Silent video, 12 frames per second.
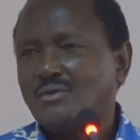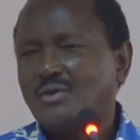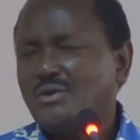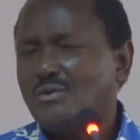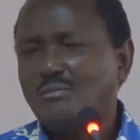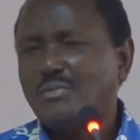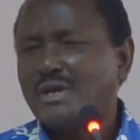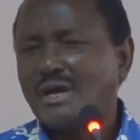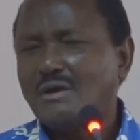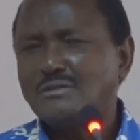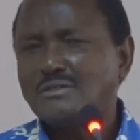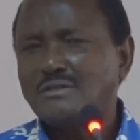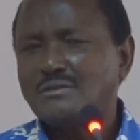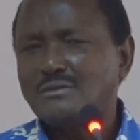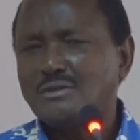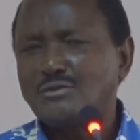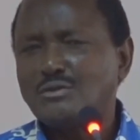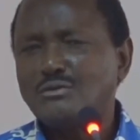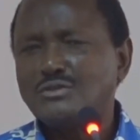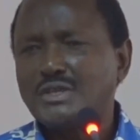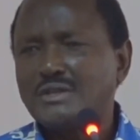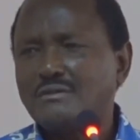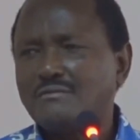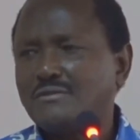we will be counted on the wrong
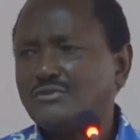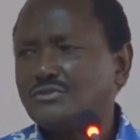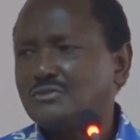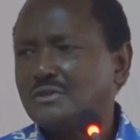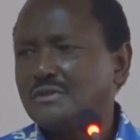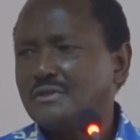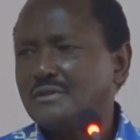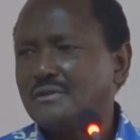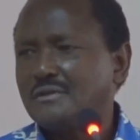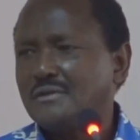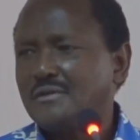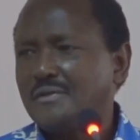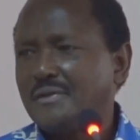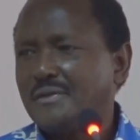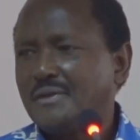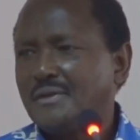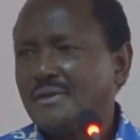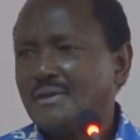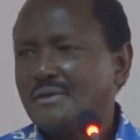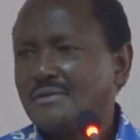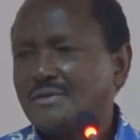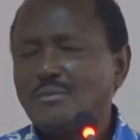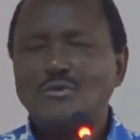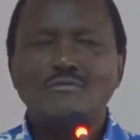side of history.
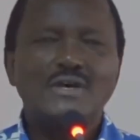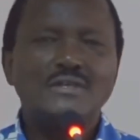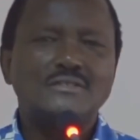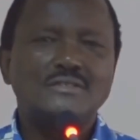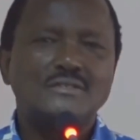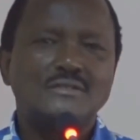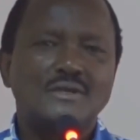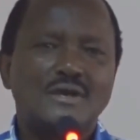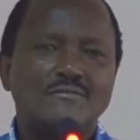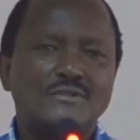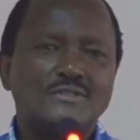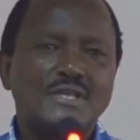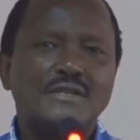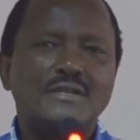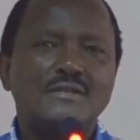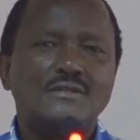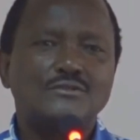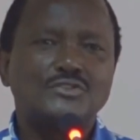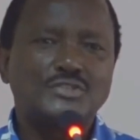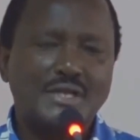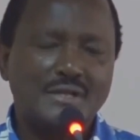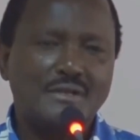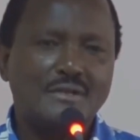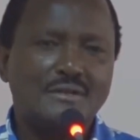Some of us have decided to
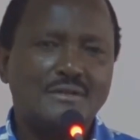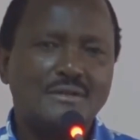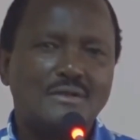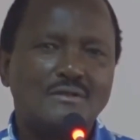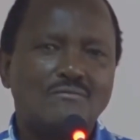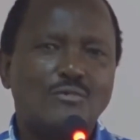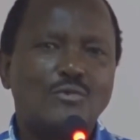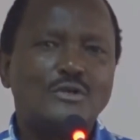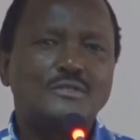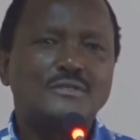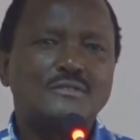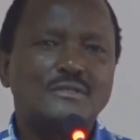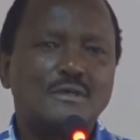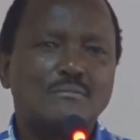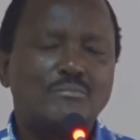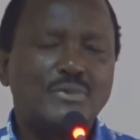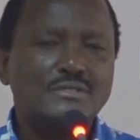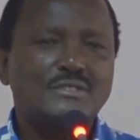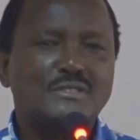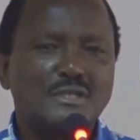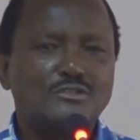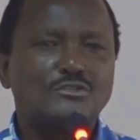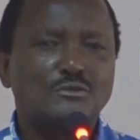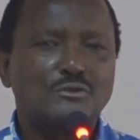stand for what is in the best
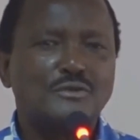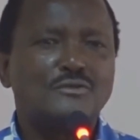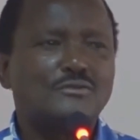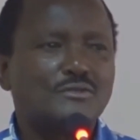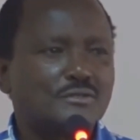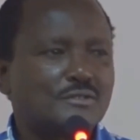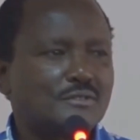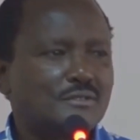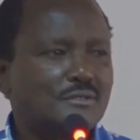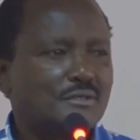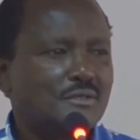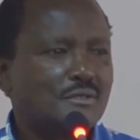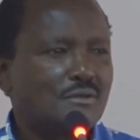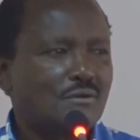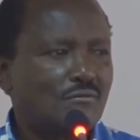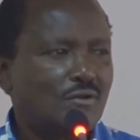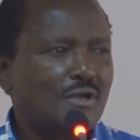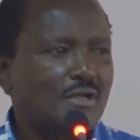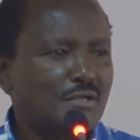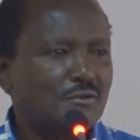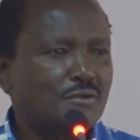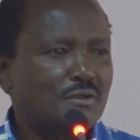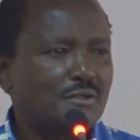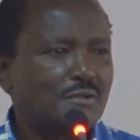national interest of our
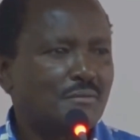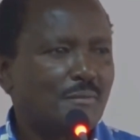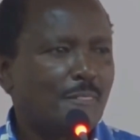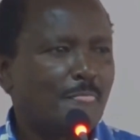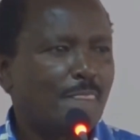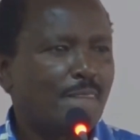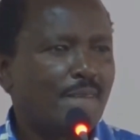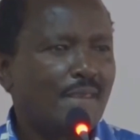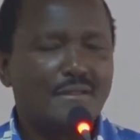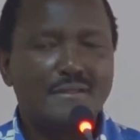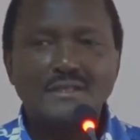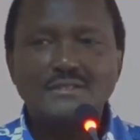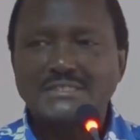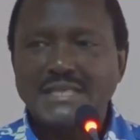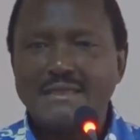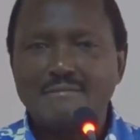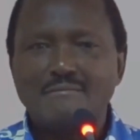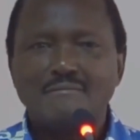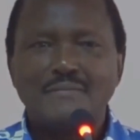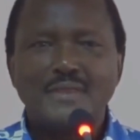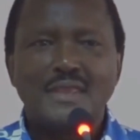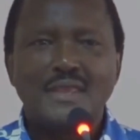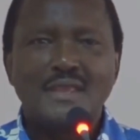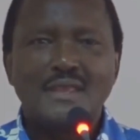country. And this time,
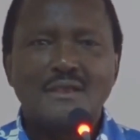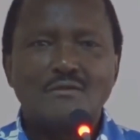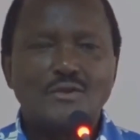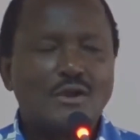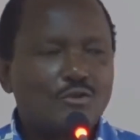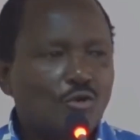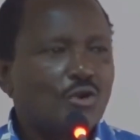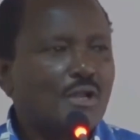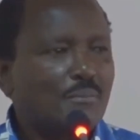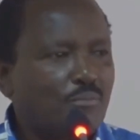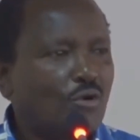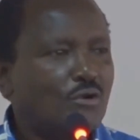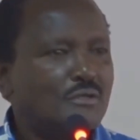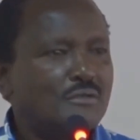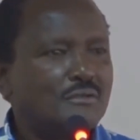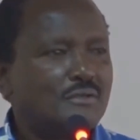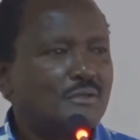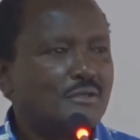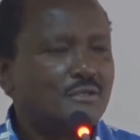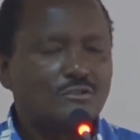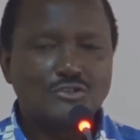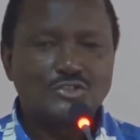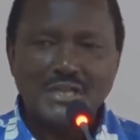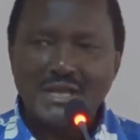we are called upon
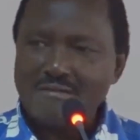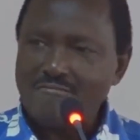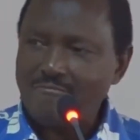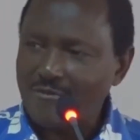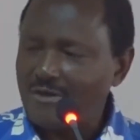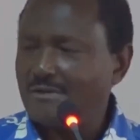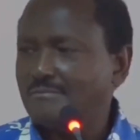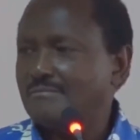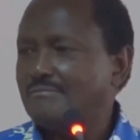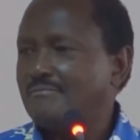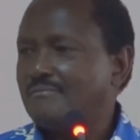to stand firm